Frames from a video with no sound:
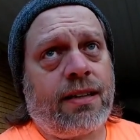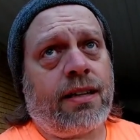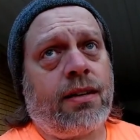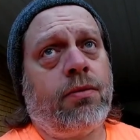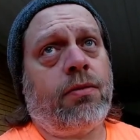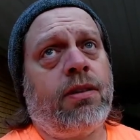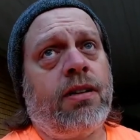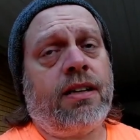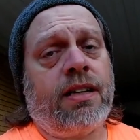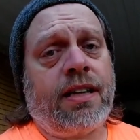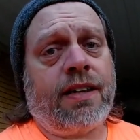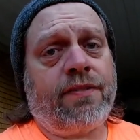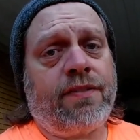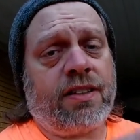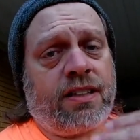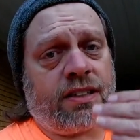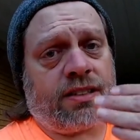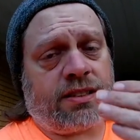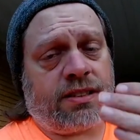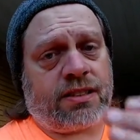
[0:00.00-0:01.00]
I wanted to give
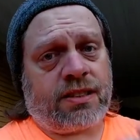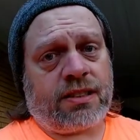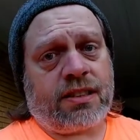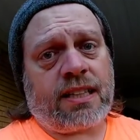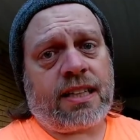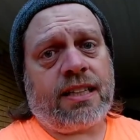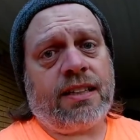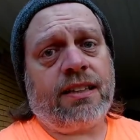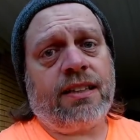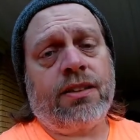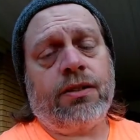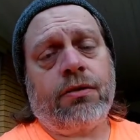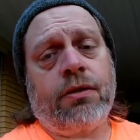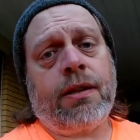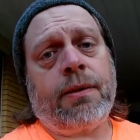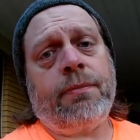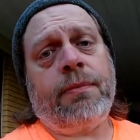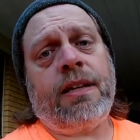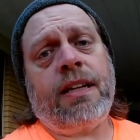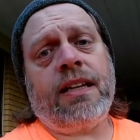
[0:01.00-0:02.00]
you a slight little
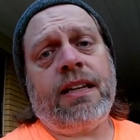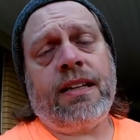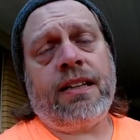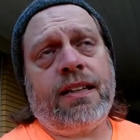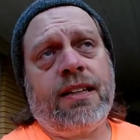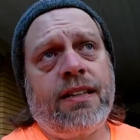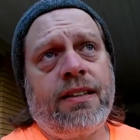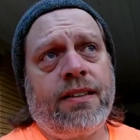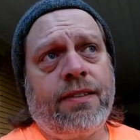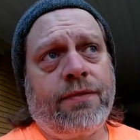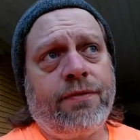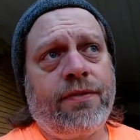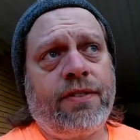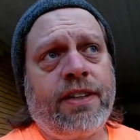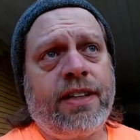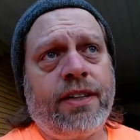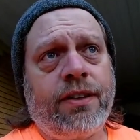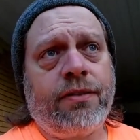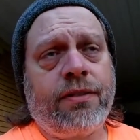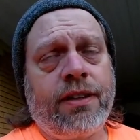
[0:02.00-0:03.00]
updated
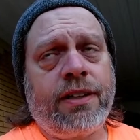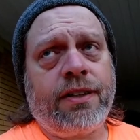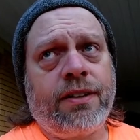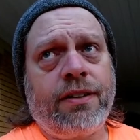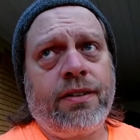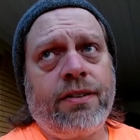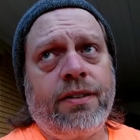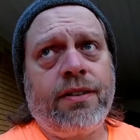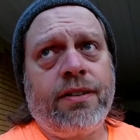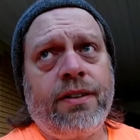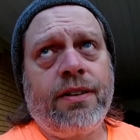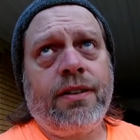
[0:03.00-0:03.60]
video here